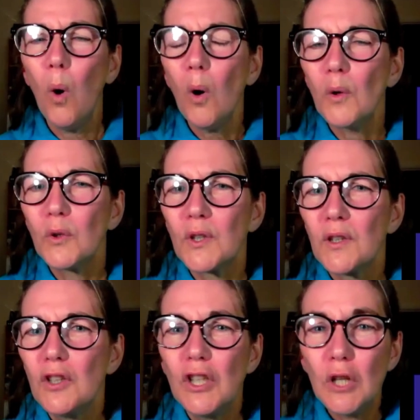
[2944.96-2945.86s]
what
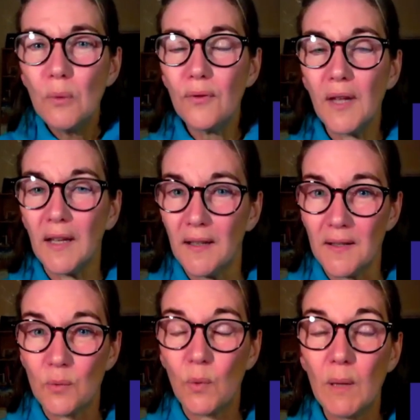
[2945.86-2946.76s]
new
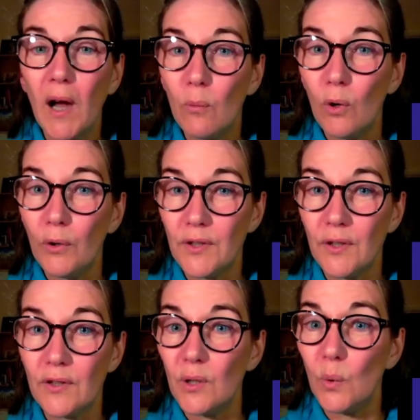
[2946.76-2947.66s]
things we might want
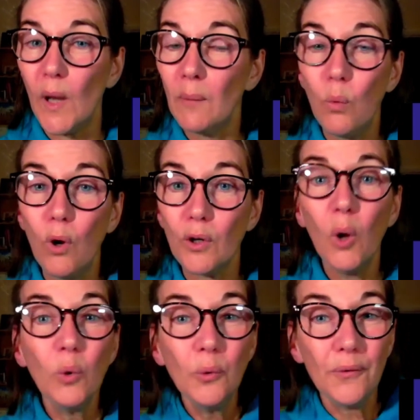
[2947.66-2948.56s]
to do and what
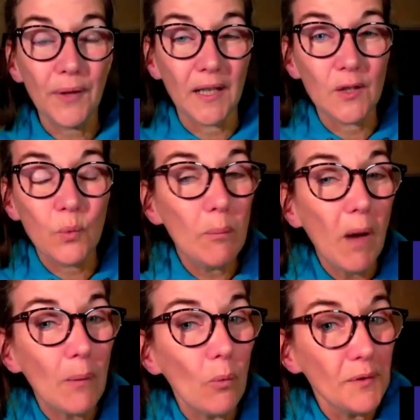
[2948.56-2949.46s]
old things we
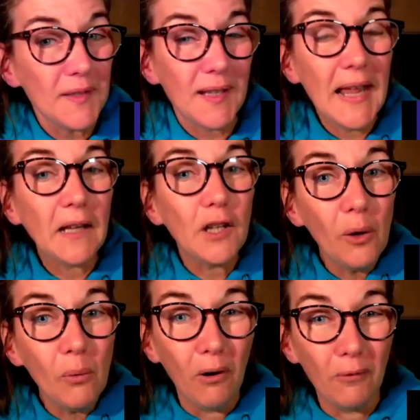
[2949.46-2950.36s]
might want to let
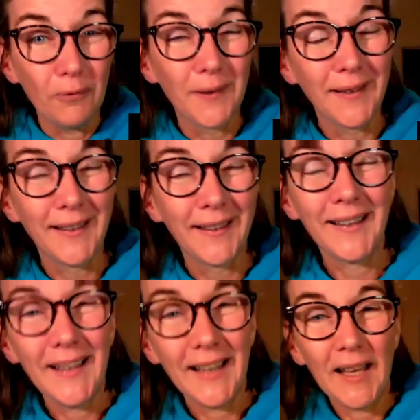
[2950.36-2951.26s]
go of.
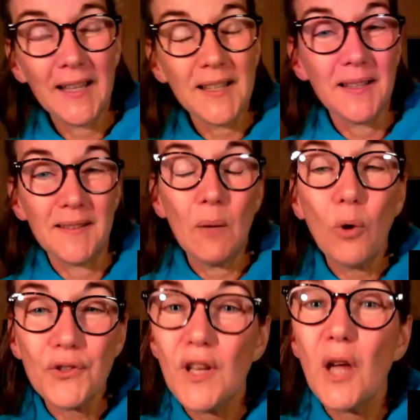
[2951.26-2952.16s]
There
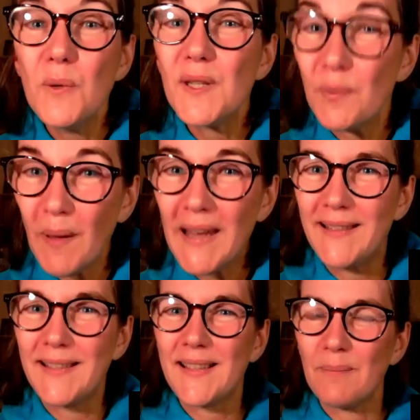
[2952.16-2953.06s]
was no
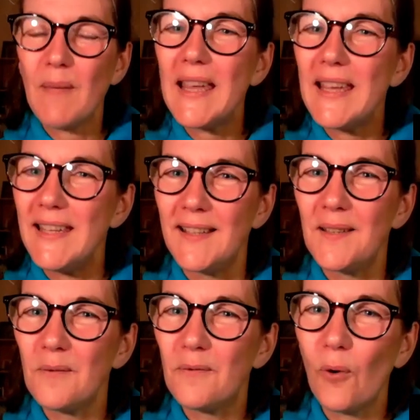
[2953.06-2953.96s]
space
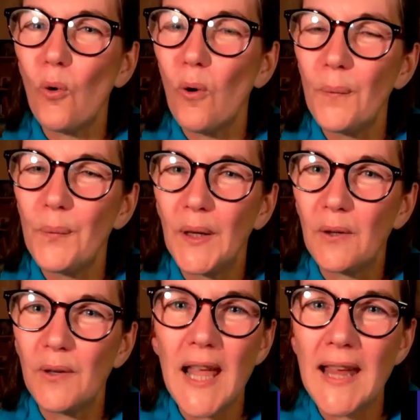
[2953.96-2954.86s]
made for the
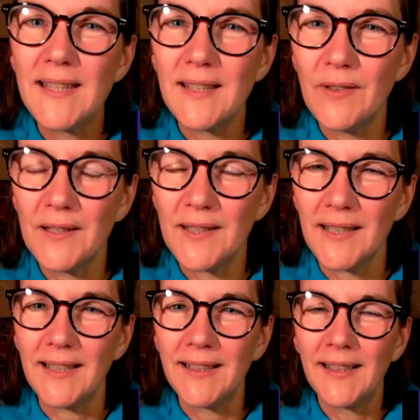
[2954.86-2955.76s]

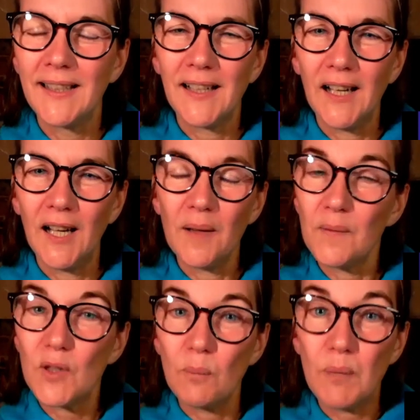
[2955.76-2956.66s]
creativity uh,
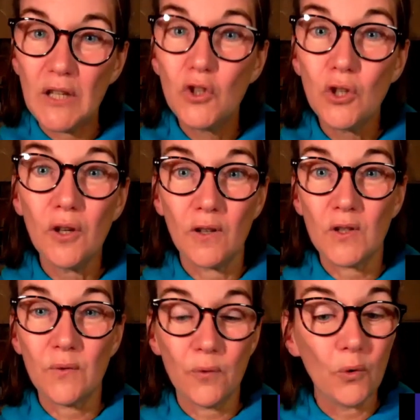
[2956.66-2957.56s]
to be
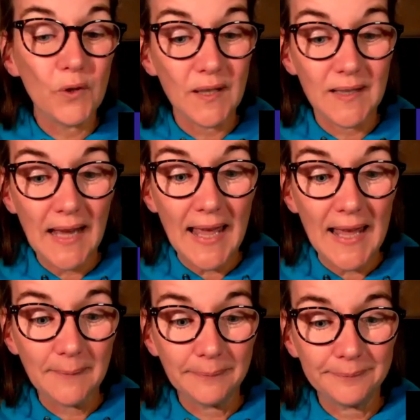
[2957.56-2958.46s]
church for
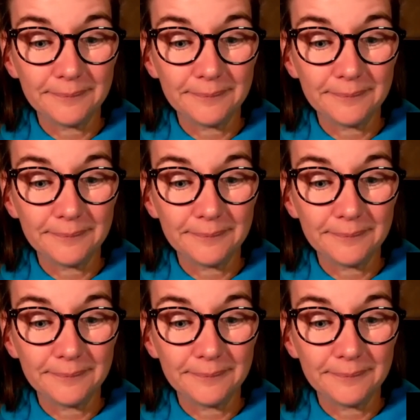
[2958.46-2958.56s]
today.